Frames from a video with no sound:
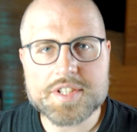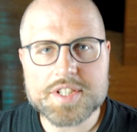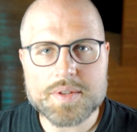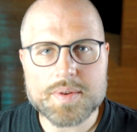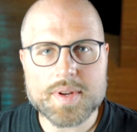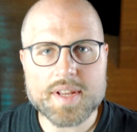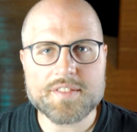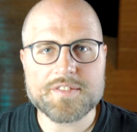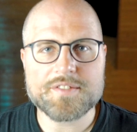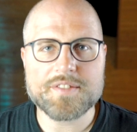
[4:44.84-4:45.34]

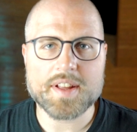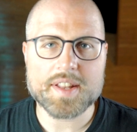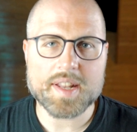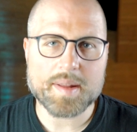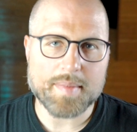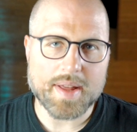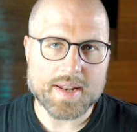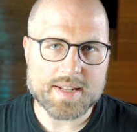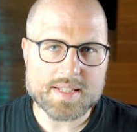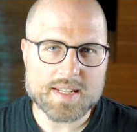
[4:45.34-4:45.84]
GUE
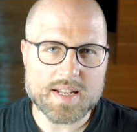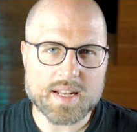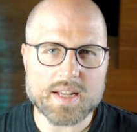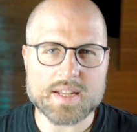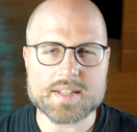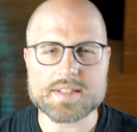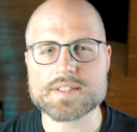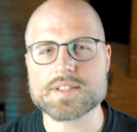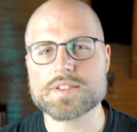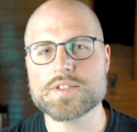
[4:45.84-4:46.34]
Fundamentals
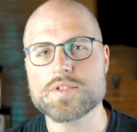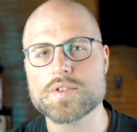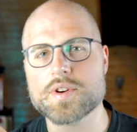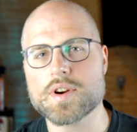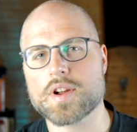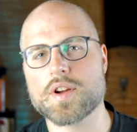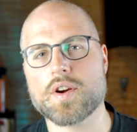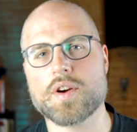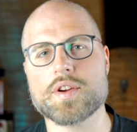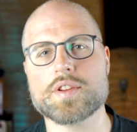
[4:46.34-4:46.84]
class,
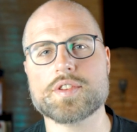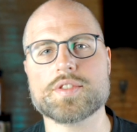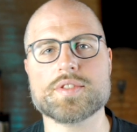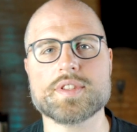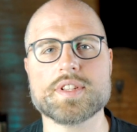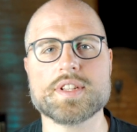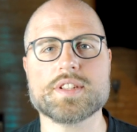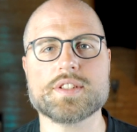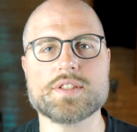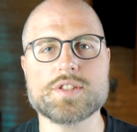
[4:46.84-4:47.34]
you're going to
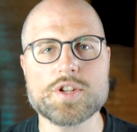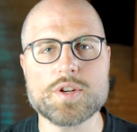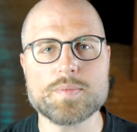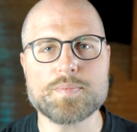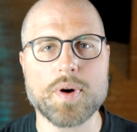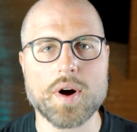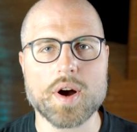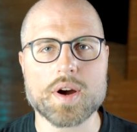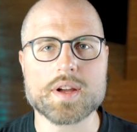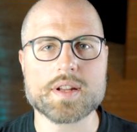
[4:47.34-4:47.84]
need two
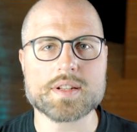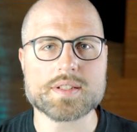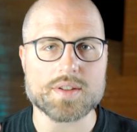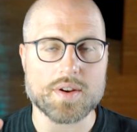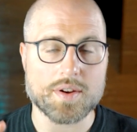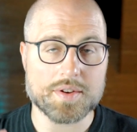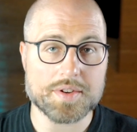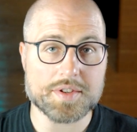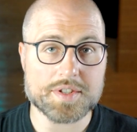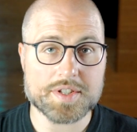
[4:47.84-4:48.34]
pockets
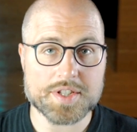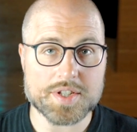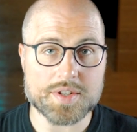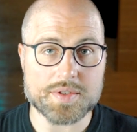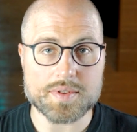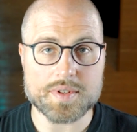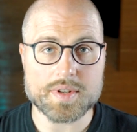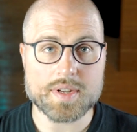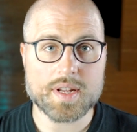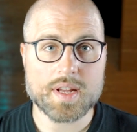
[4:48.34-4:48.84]
on your
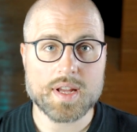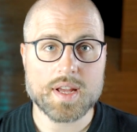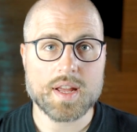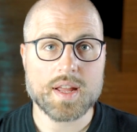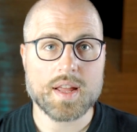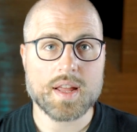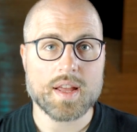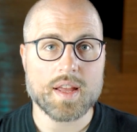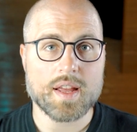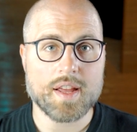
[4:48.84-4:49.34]
suit.
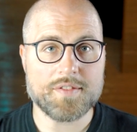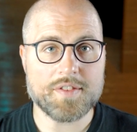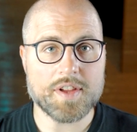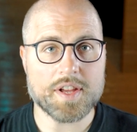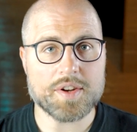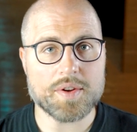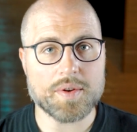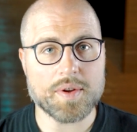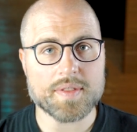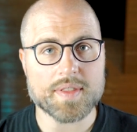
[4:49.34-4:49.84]
If
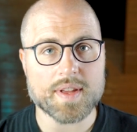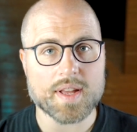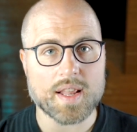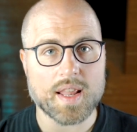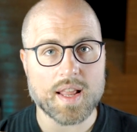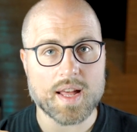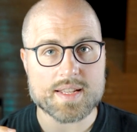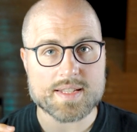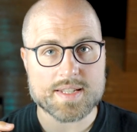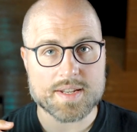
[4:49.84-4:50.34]
you're doing the
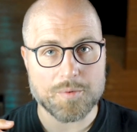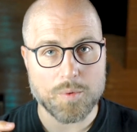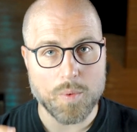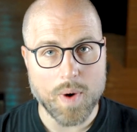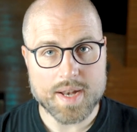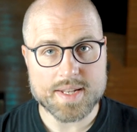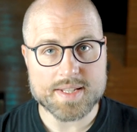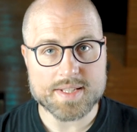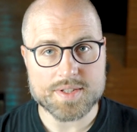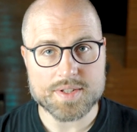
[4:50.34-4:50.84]
class in a
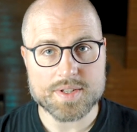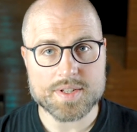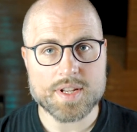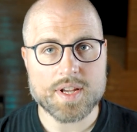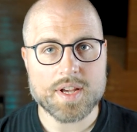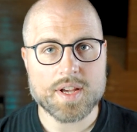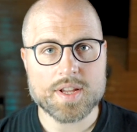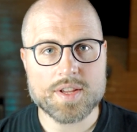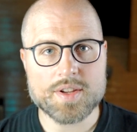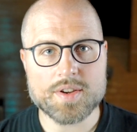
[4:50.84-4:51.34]
wetsuit,
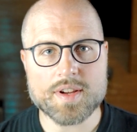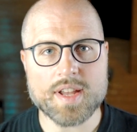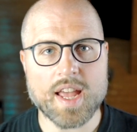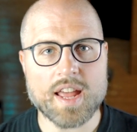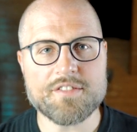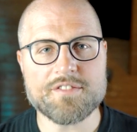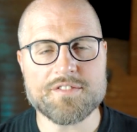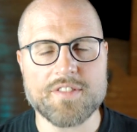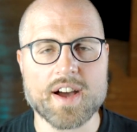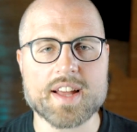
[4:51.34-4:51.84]
you
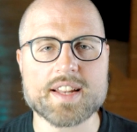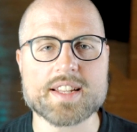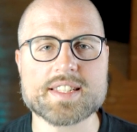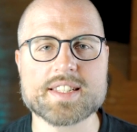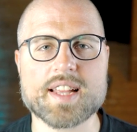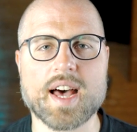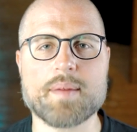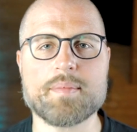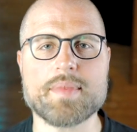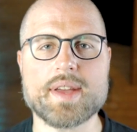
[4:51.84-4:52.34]
can find
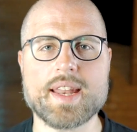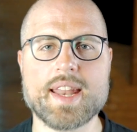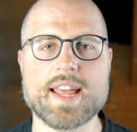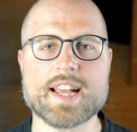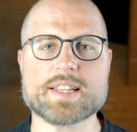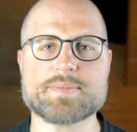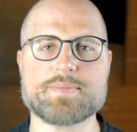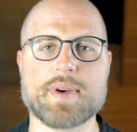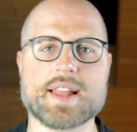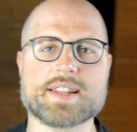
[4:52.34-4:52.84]
some
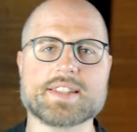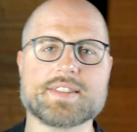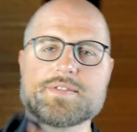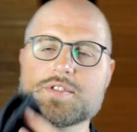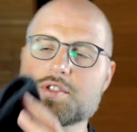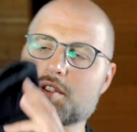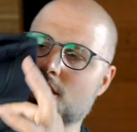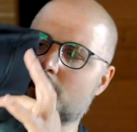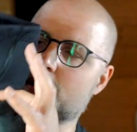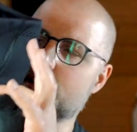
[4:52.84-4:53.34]
inexpensive
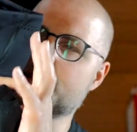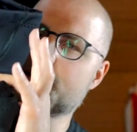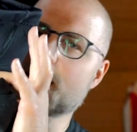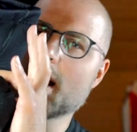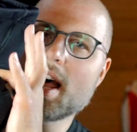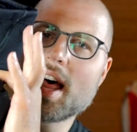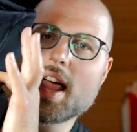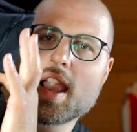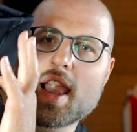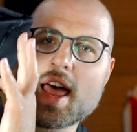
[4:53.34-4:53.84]
shorts
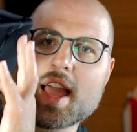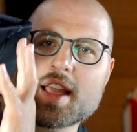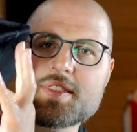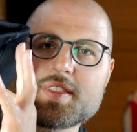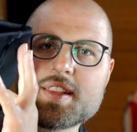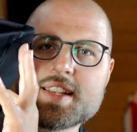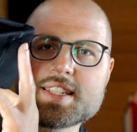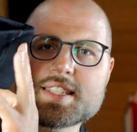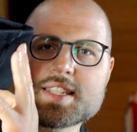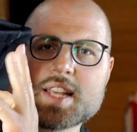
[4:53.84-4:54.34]
like
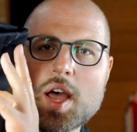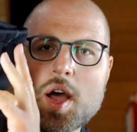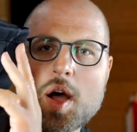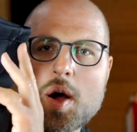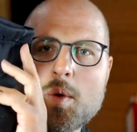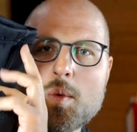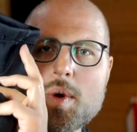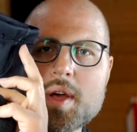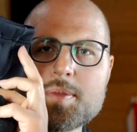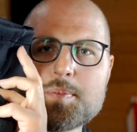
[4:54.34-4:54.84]
these
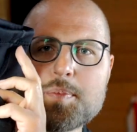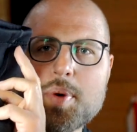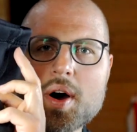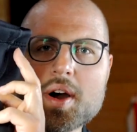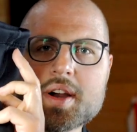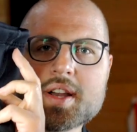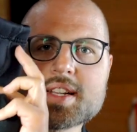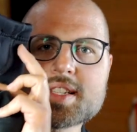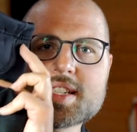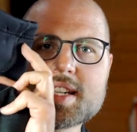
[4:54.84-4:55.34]
with
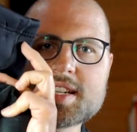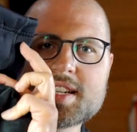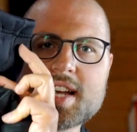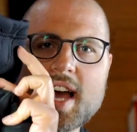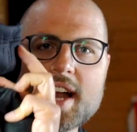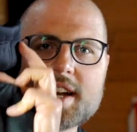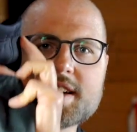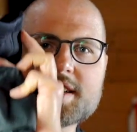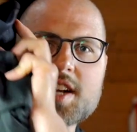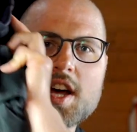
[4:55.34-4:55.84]
pockets
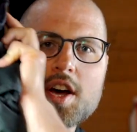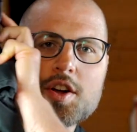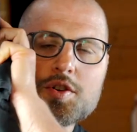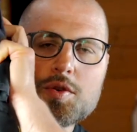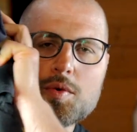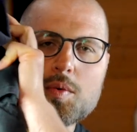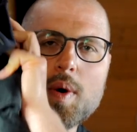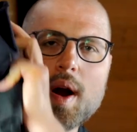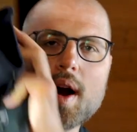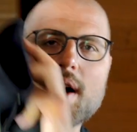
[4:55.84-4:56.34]
attached
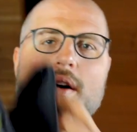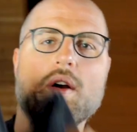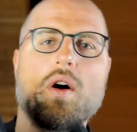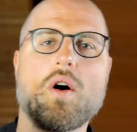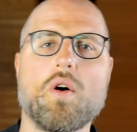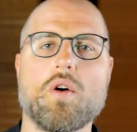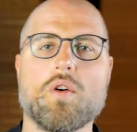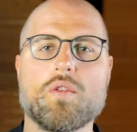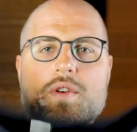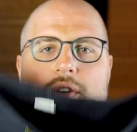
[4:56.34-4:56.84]
to wear
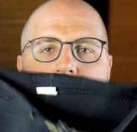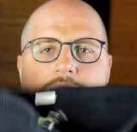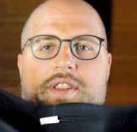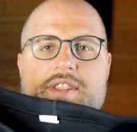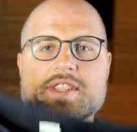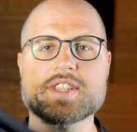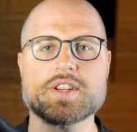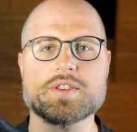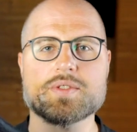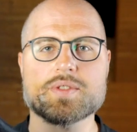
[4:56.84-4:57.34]
over the
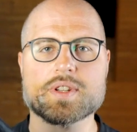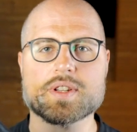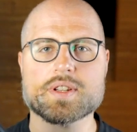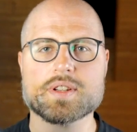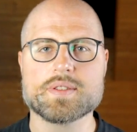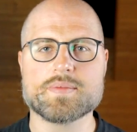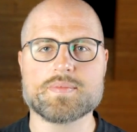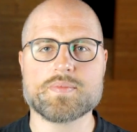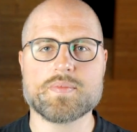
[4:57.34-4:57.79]
suit.